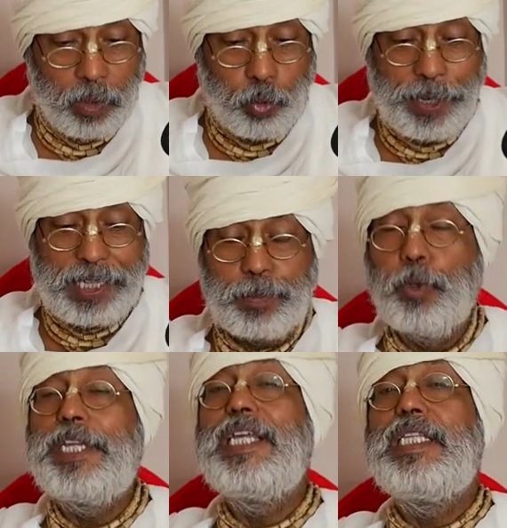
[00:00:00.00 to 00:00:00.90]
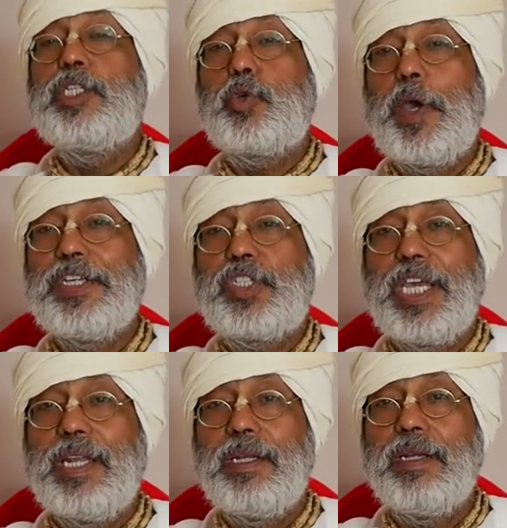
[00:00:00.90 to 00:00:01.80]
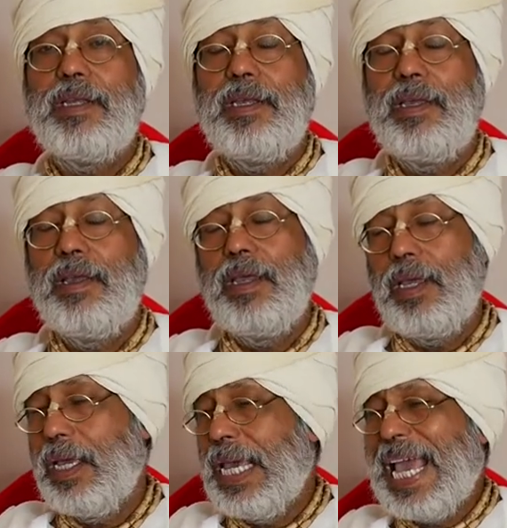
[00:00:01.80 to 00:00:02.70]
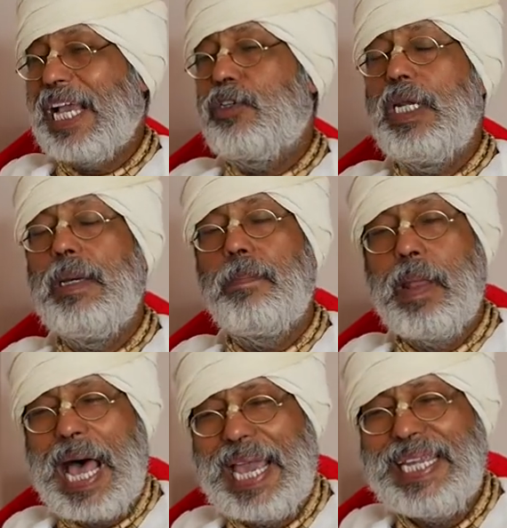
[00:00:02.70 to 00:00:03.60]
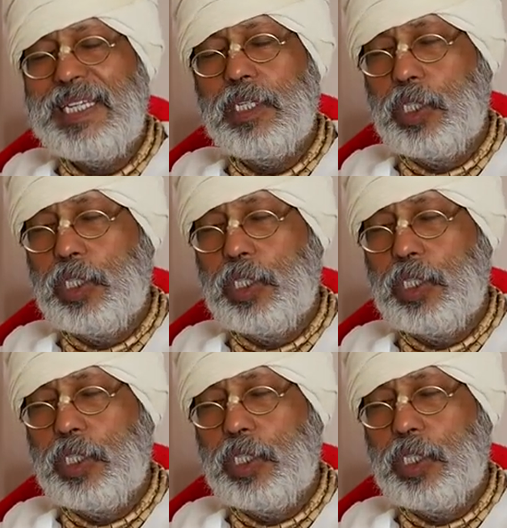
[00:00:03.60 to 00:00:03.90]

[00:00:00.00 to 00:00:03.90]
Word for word: Who is putting this question? Actually, blind